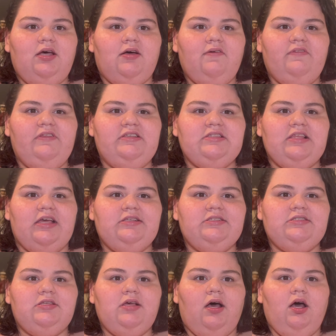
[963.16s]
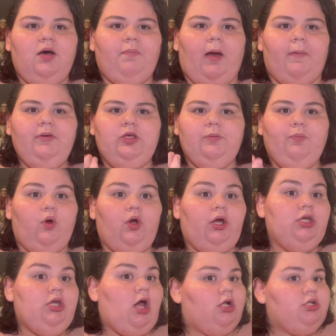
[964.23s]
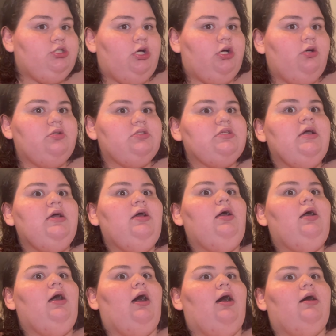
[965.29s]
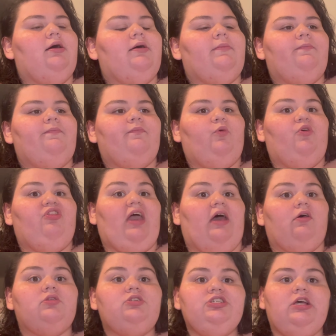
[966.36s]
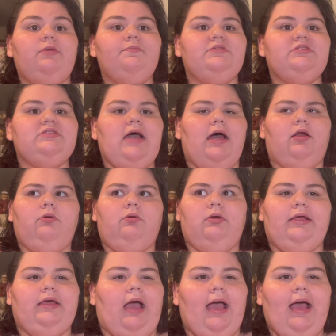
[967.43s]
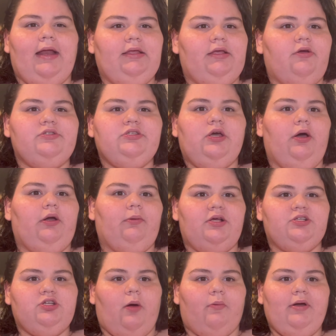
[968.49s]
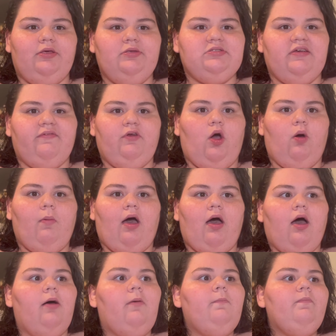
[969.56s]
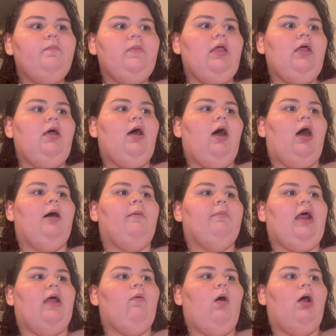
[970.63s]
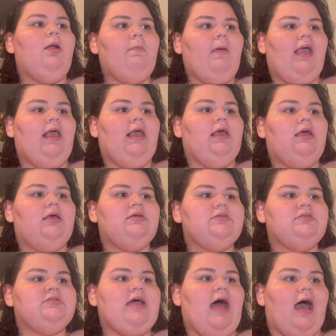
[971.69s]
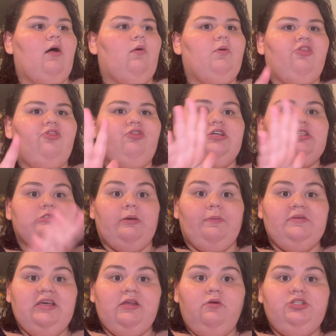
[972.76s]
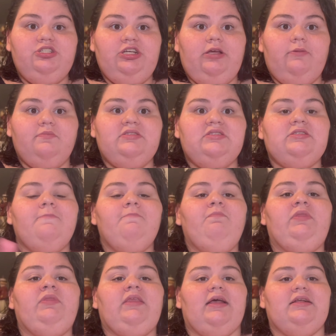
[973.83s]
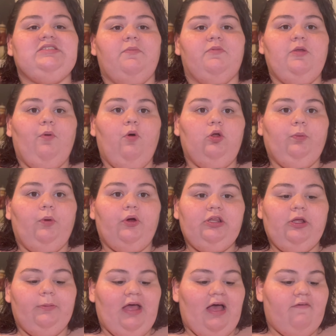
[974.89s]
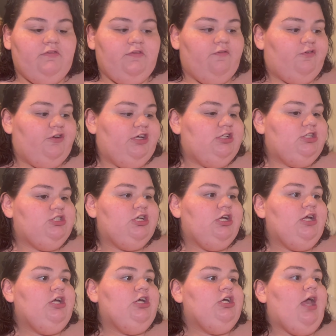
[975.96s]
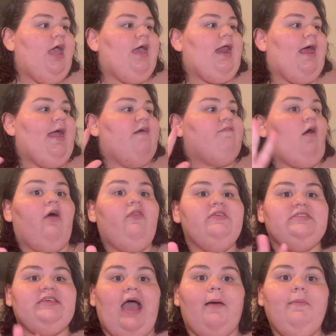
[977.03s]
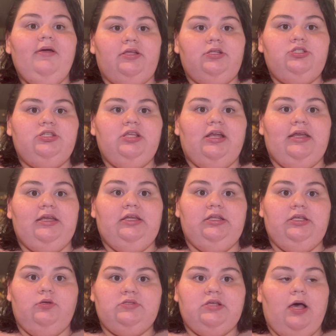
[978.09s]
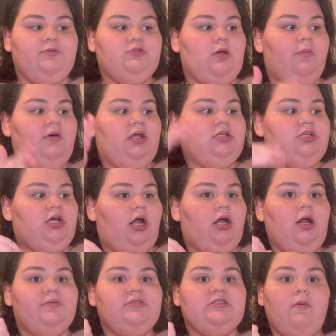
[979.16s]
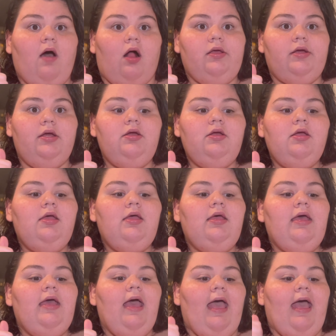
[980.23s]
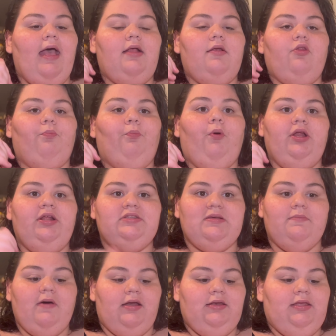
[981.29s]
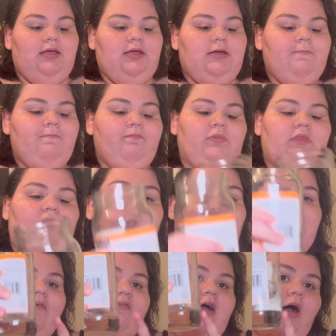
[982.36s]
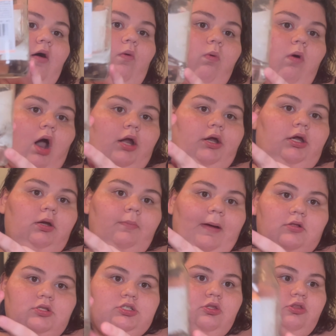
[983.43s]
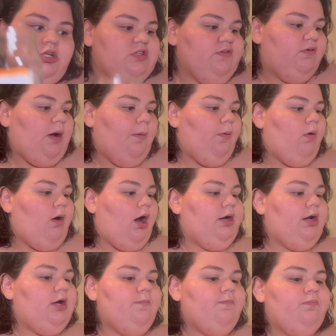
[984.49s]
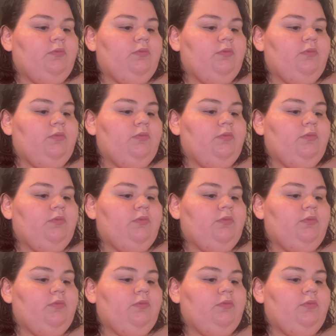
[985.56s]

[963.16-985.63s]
of these like uh, barbecue pork nachos um, with kettle chips at a, like I had it years ago at a restaurant when I used to live in Omaha. Um, but I wanna make that with the sweet potato chips and some of the pulled pork that we have in the fridge. And I have all this cabbage that I need to use up. So I'm gonna cut it up smaller and put in some onion. And I've got water, about two thirds of a cup of water.